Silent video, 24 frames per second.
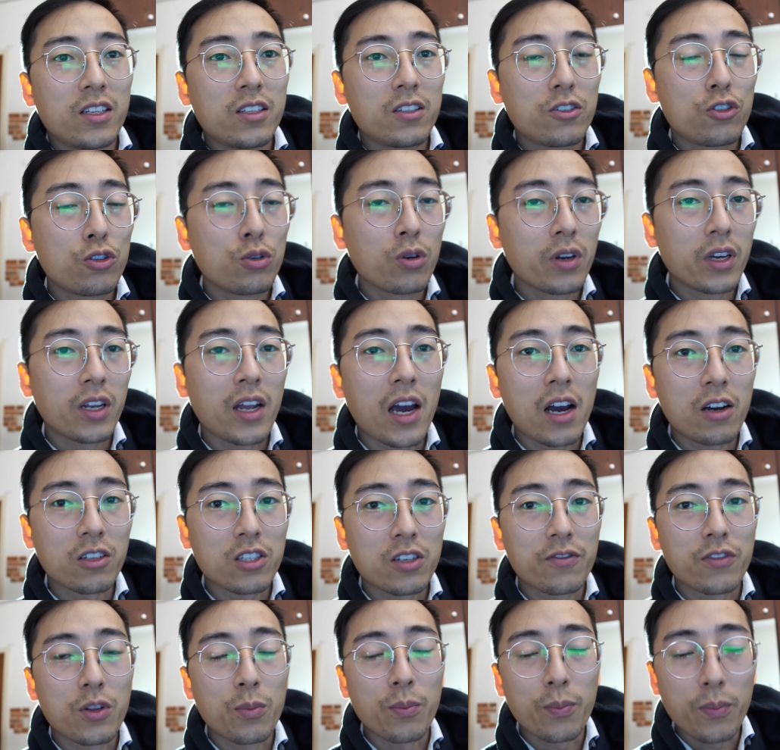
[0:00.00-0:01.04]
took it out
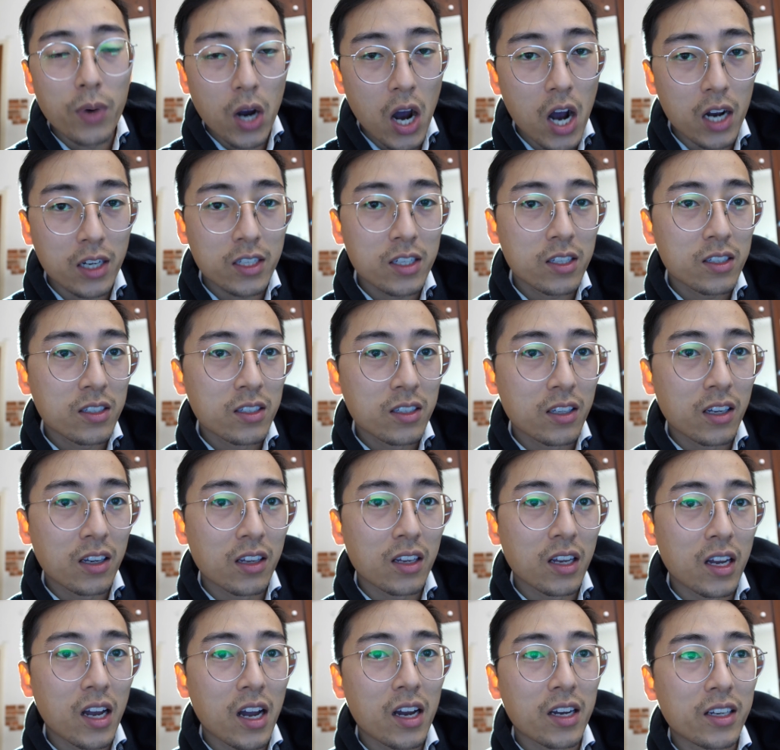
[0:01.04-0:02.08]
of the box,
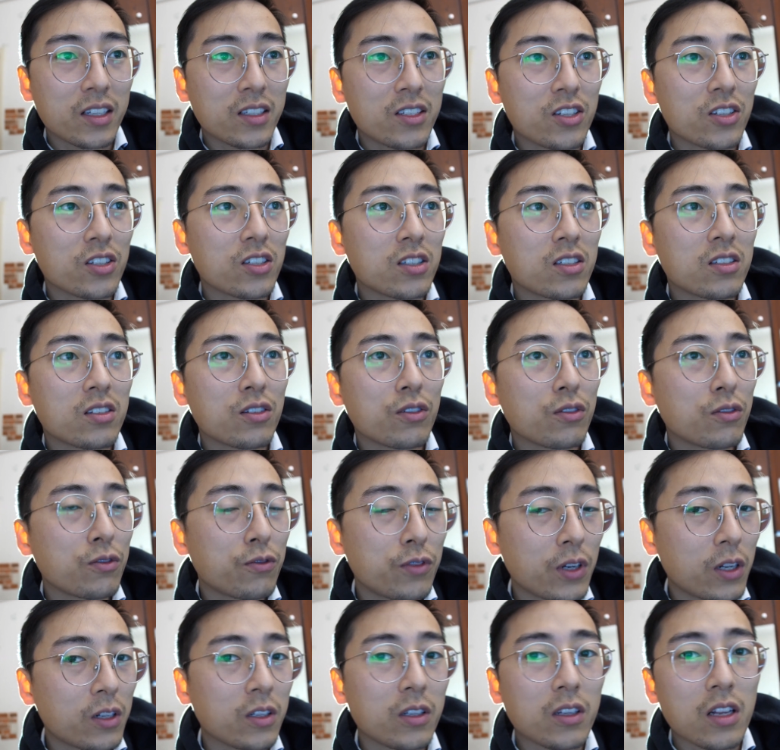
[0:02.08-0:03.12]
I just
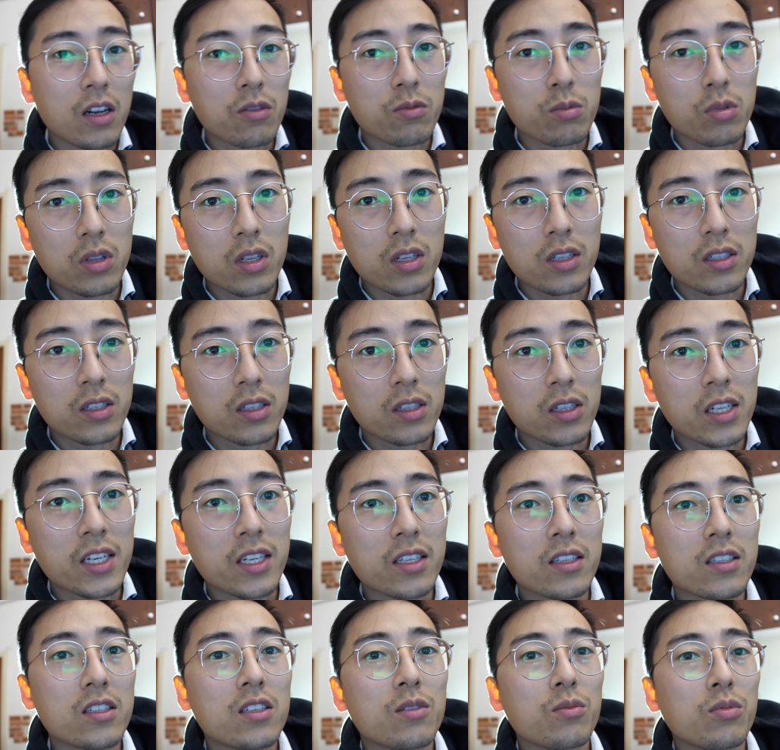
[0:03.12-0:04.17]
fell in love with this
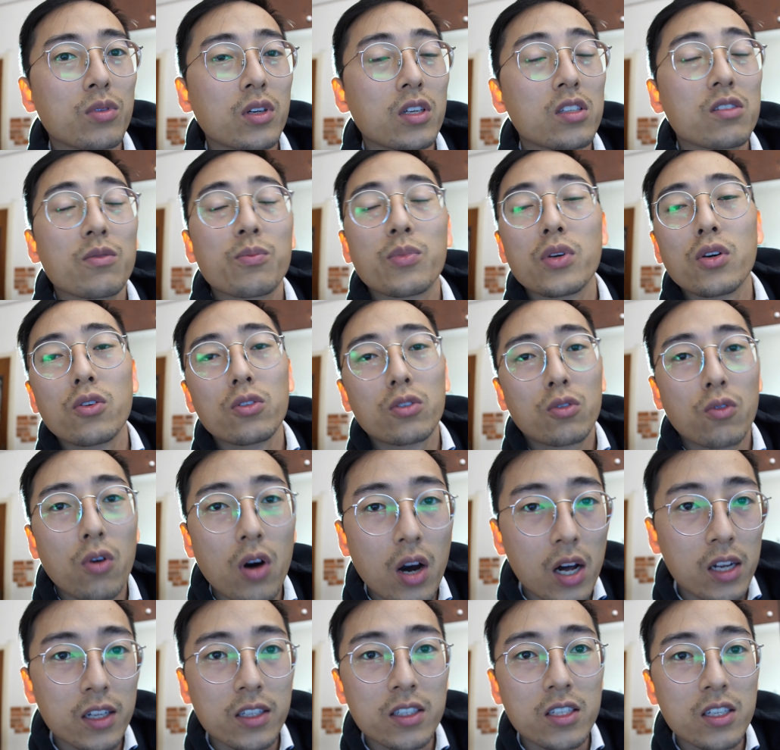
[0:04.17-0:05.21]
lens because of build
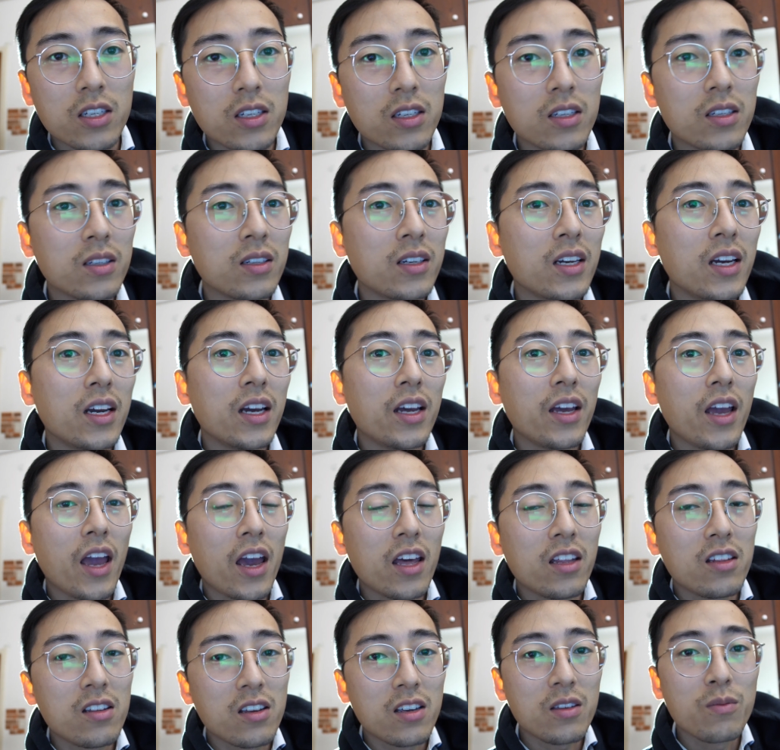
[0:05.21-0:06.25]
quality
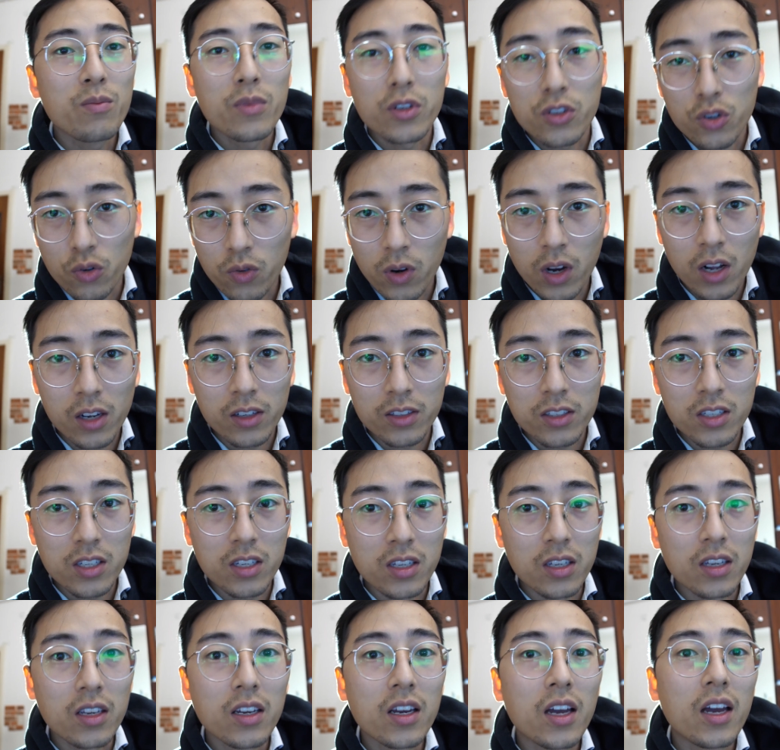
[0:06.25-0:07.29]
and image
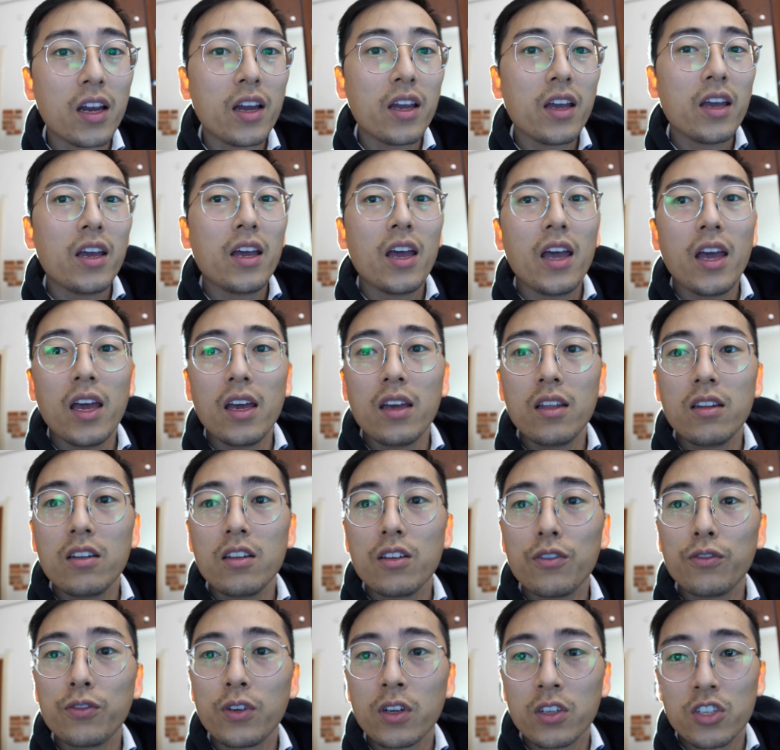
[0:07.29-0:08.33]
quality and
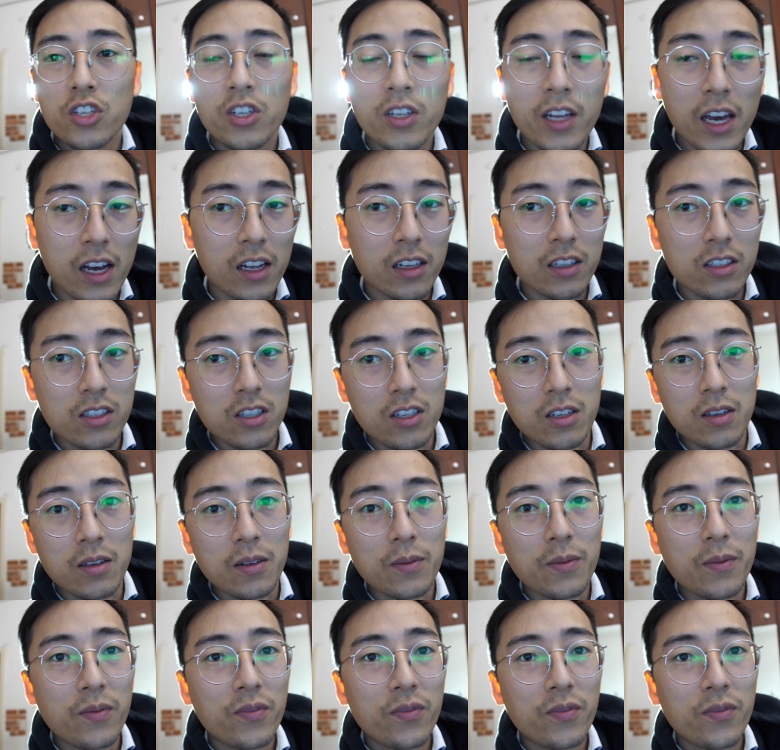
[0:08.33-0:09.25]
the functionality